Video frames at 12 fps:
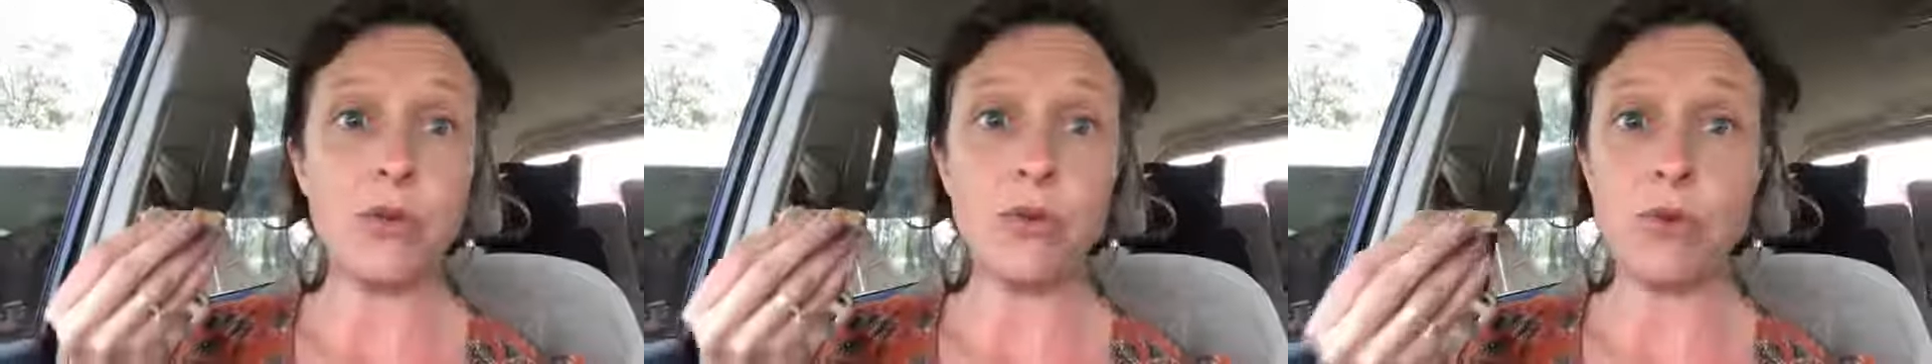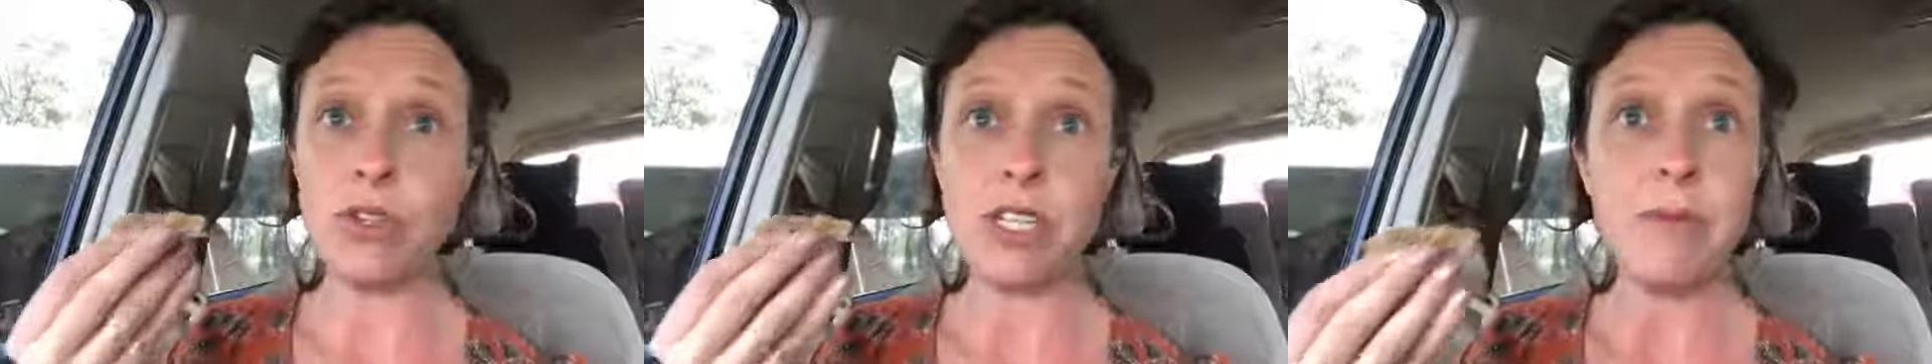
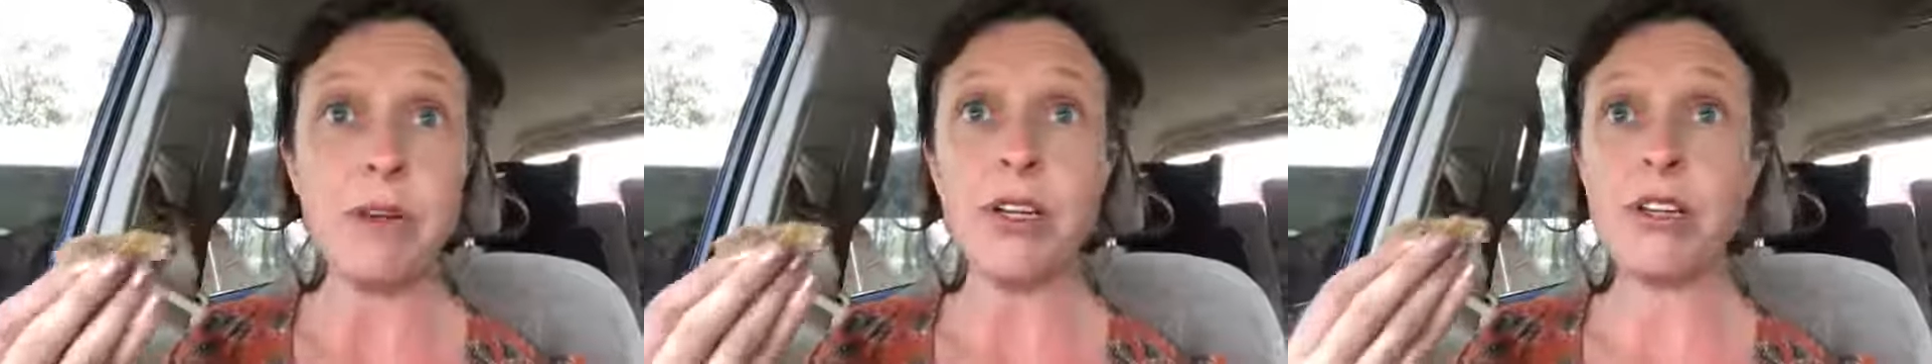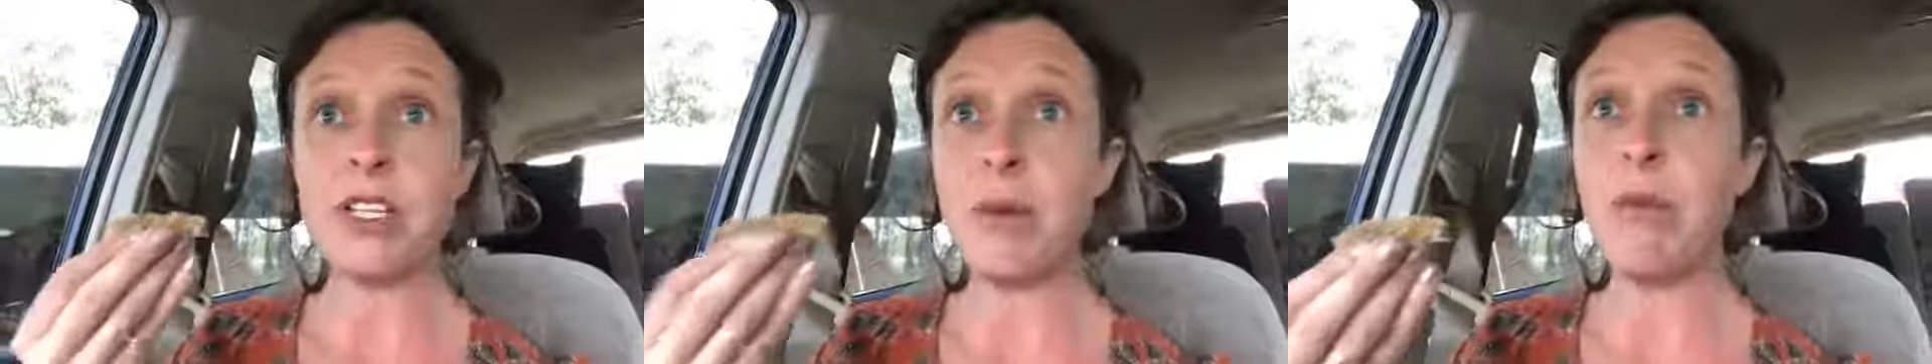or
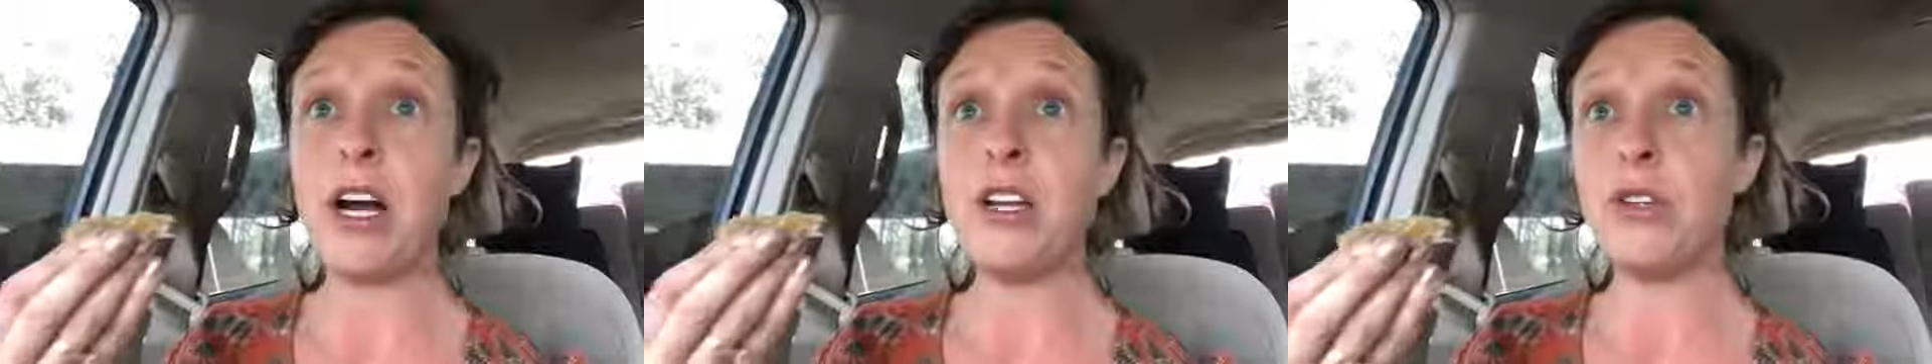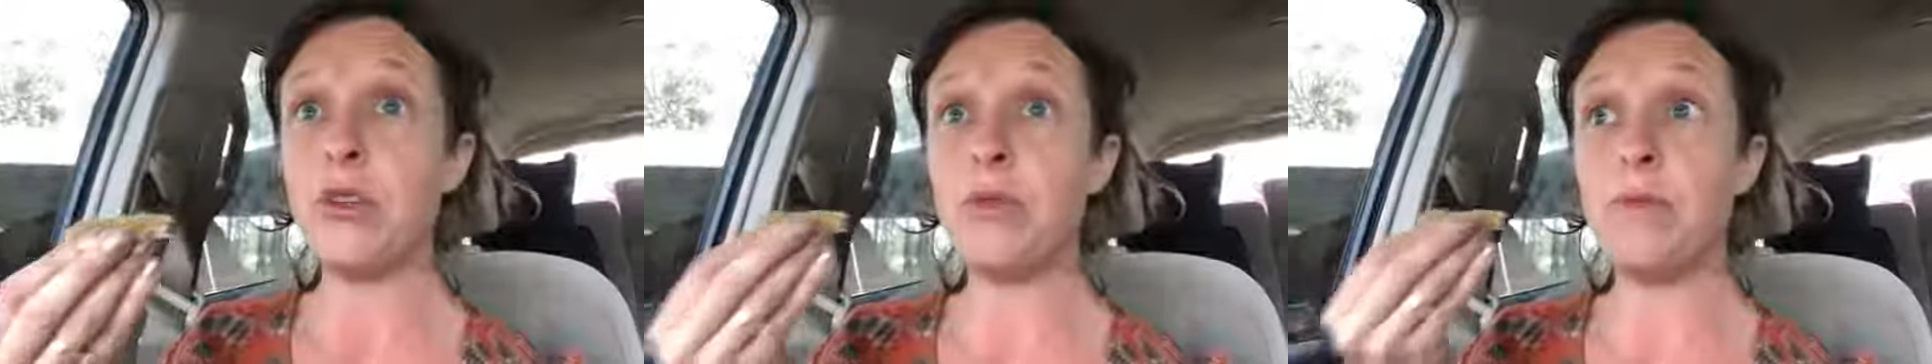something, some way
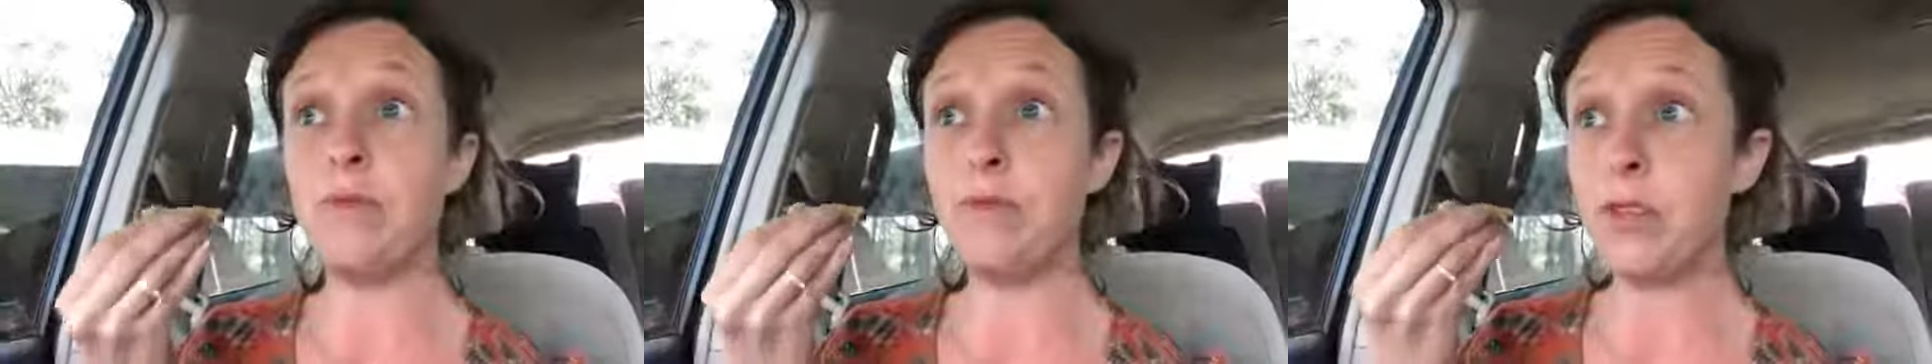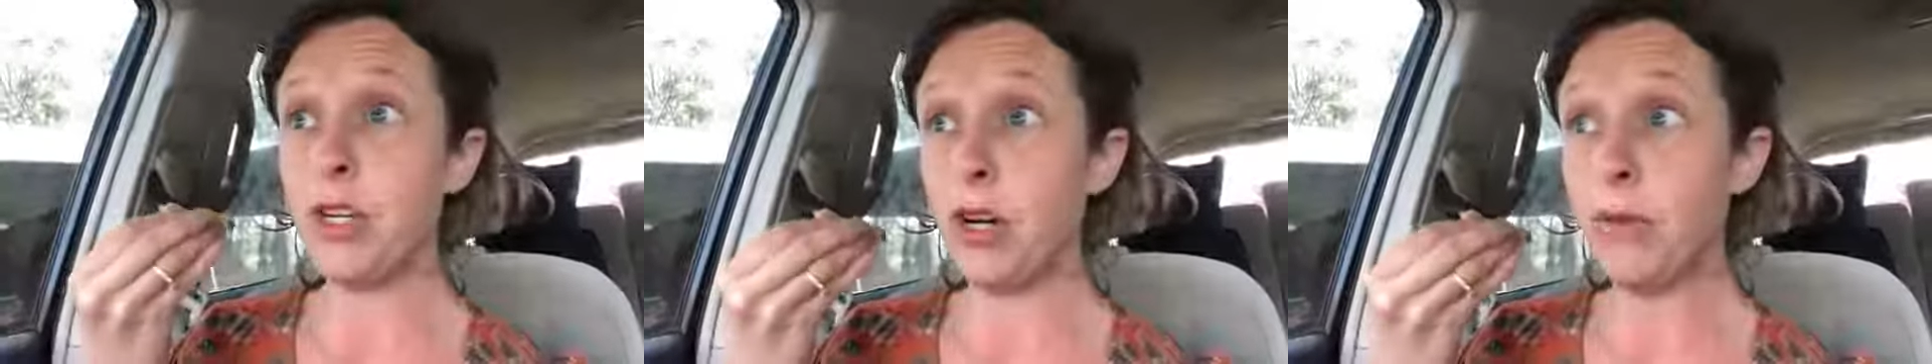to,
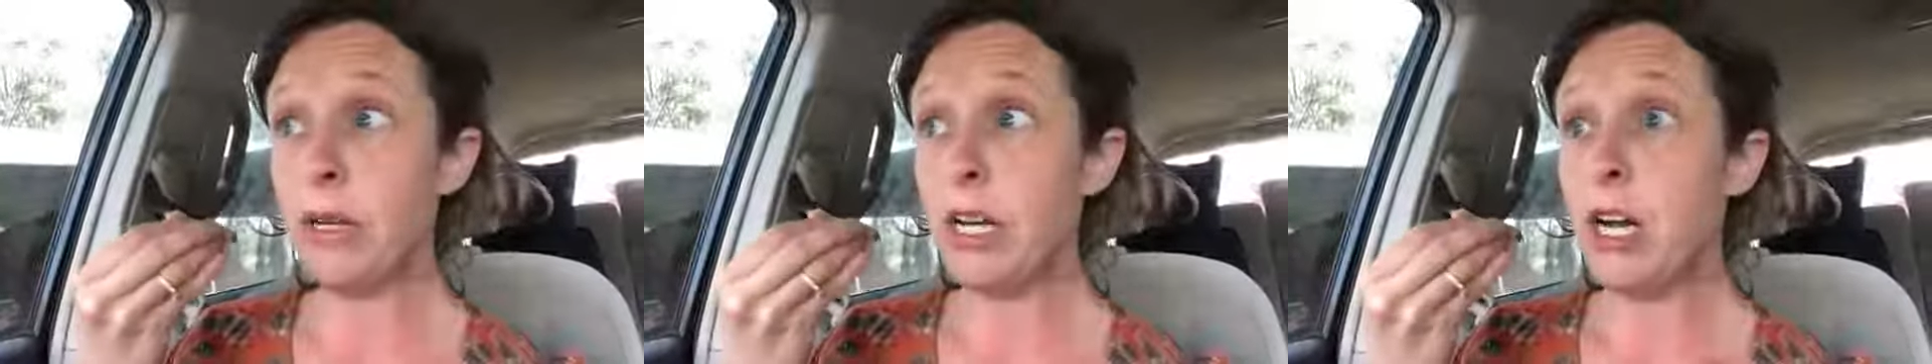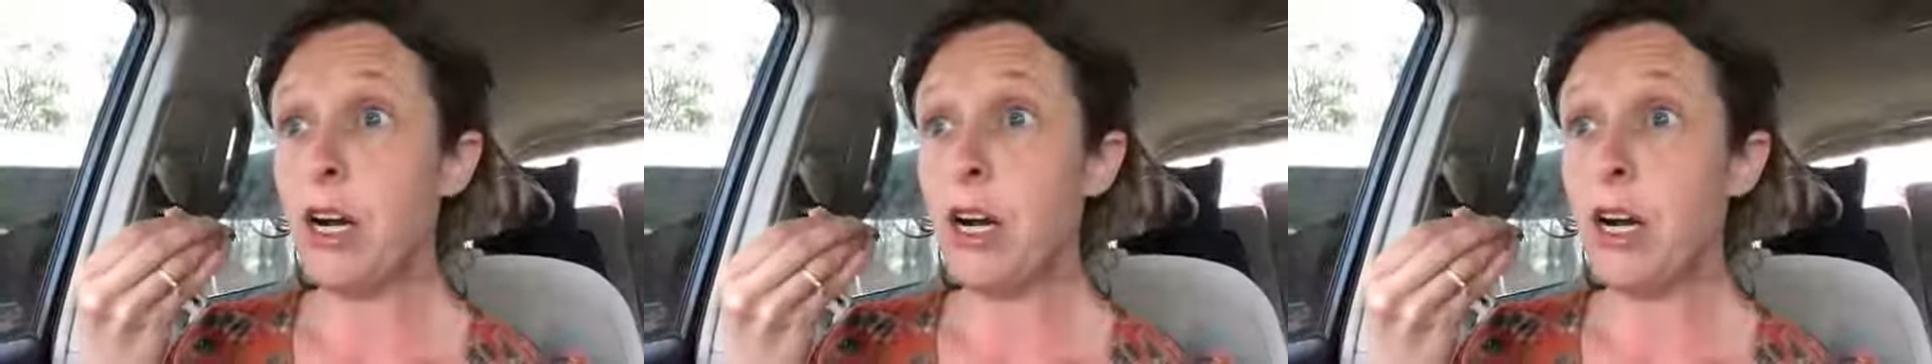you know,